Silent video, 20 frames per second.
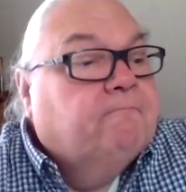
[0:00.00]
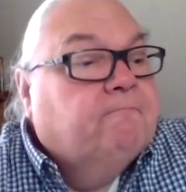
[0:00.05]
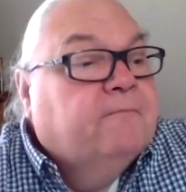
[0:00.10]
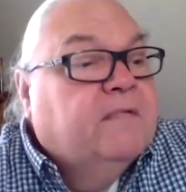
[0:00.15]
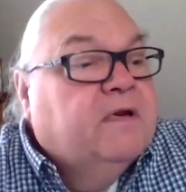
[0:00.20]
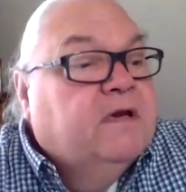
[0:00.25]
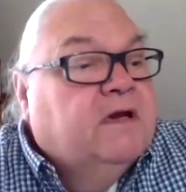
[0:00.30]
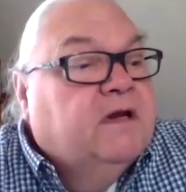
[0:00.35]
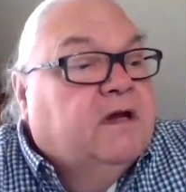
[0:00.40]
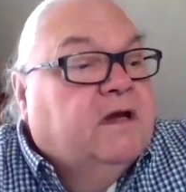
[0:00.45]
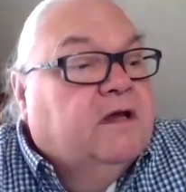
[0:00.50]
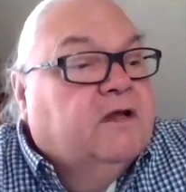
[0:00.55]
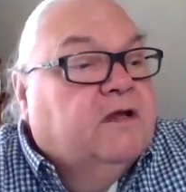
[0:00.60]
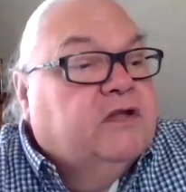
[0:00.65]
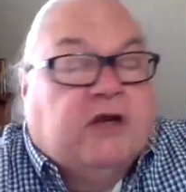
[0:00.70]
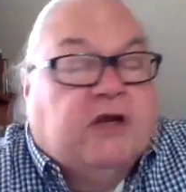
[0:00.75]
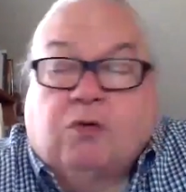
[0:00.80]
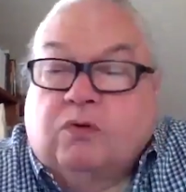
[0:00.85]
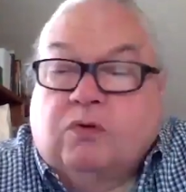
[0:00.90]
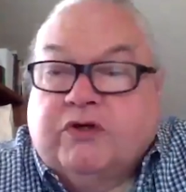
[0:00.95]
The old
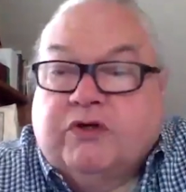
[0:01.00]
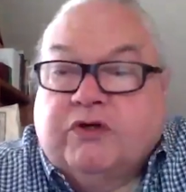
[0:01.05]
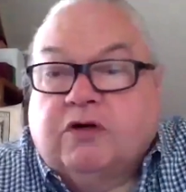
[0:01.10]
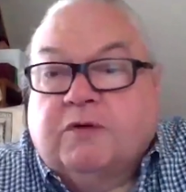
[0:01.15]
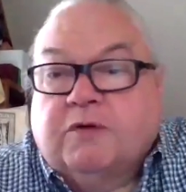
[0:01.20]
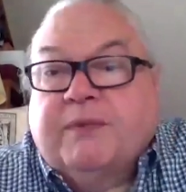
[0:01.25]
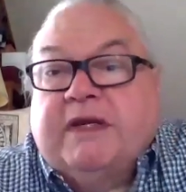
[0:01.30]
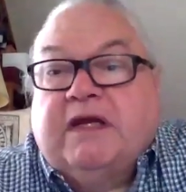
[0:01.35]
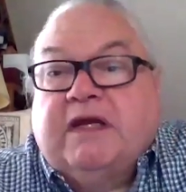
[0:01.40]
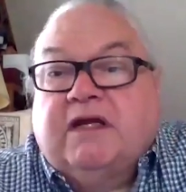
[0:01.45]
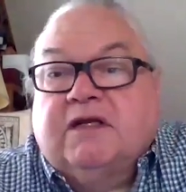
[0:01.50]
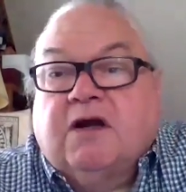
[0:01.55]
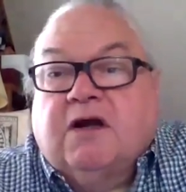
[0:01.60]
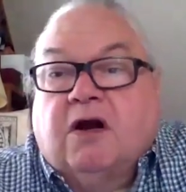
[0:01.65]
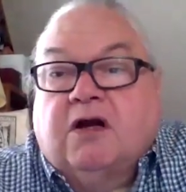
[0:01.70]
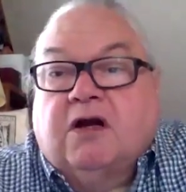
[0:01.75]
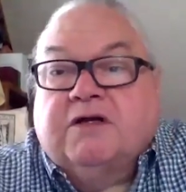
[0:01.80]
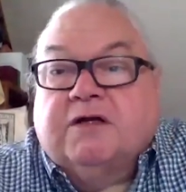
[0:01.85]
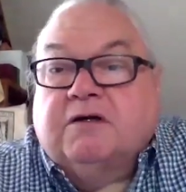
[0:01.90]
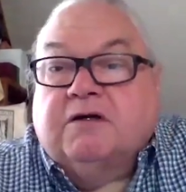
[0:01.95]
European
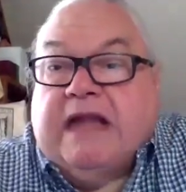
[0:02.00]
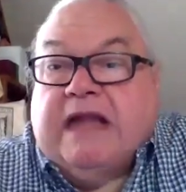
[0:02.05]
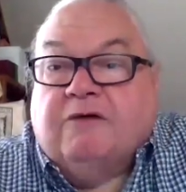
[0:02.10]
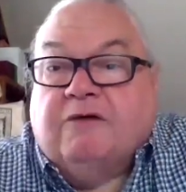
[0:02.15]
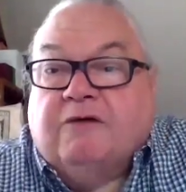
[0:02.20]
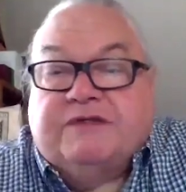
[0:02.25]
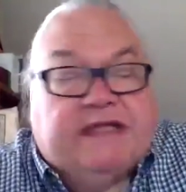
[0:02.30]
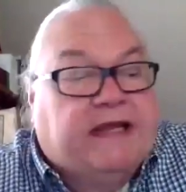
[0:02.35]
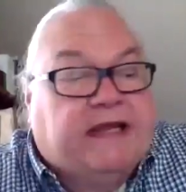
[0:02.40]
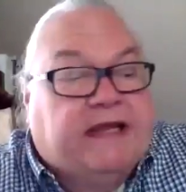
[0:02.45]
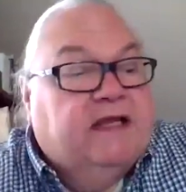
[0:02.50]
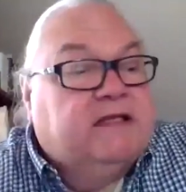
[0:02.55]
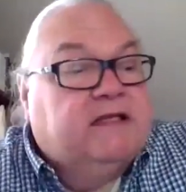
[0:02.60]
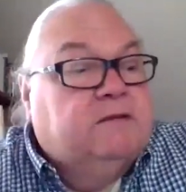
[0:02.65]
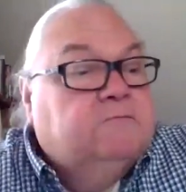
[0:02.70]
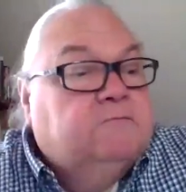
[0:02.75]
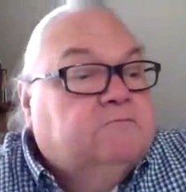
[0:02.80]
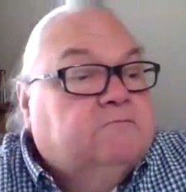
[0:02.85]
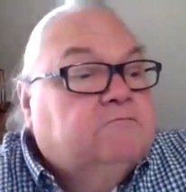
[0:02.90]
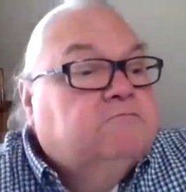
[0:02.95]
gardener, now
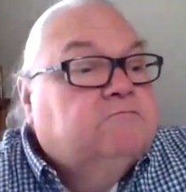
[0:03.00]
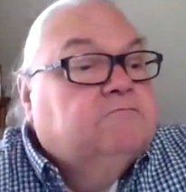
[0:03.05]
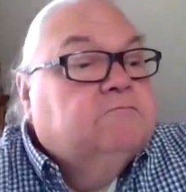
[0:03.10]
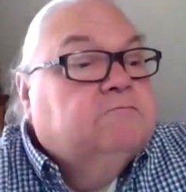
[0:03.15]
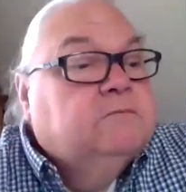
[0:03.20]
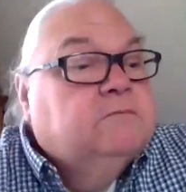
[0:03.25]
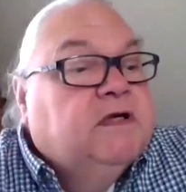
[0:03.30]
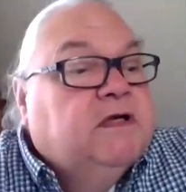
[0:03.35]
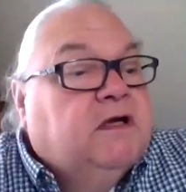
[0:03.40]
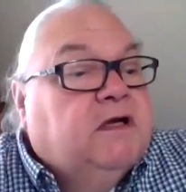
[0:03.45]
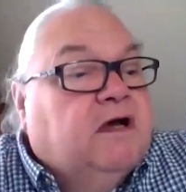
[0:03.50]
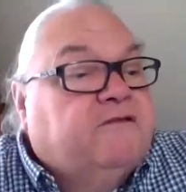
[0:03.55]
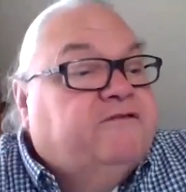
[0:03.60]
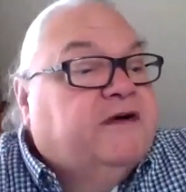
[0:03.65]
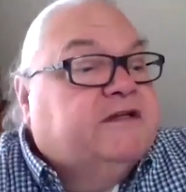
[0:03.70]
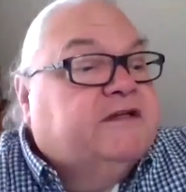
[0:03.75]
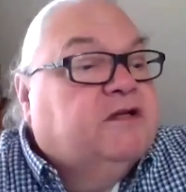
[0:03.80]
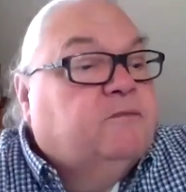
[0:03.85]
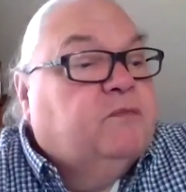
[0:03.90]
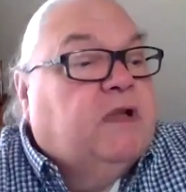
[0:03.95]
dead, a victim
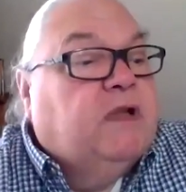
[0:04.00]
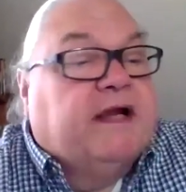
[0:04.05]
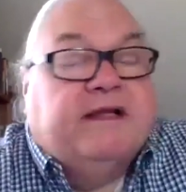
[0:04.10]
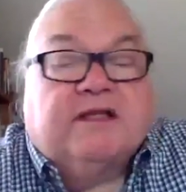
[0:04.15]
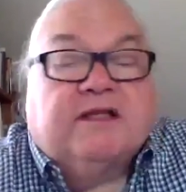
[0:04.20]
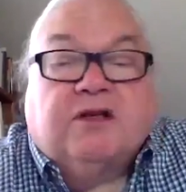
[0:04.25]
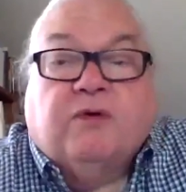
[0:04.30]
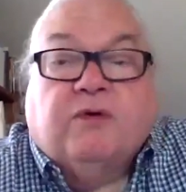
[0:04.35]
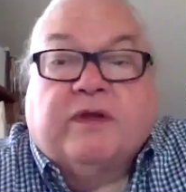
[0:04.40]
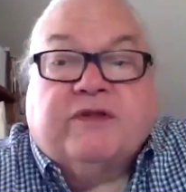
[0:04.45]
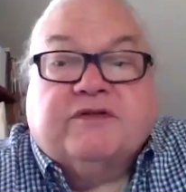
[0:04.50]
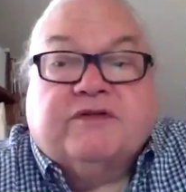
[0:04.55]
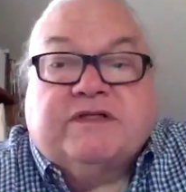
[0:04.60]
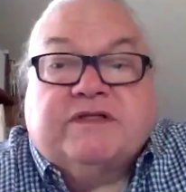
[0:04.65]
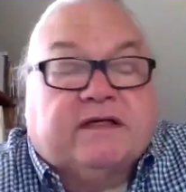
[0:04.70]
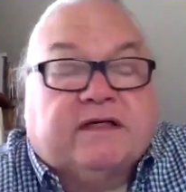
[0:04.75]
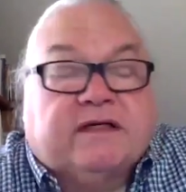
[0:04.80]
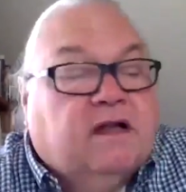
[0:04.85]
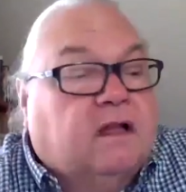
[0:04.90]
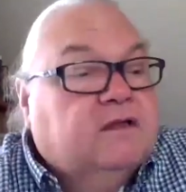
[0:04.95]
like no other
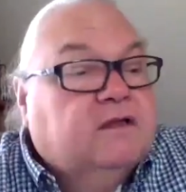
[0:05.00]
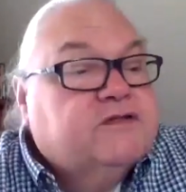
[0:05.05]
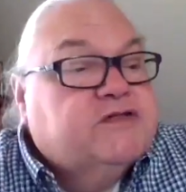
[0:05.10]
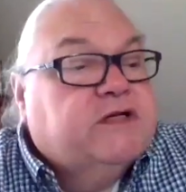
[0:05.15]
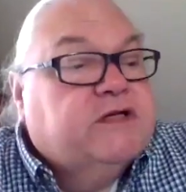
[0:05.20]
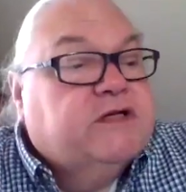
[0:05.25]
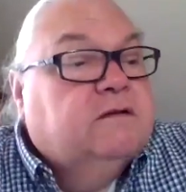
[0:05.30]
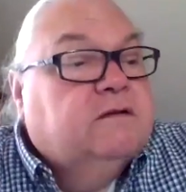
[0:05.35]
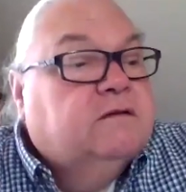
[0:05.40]
technology.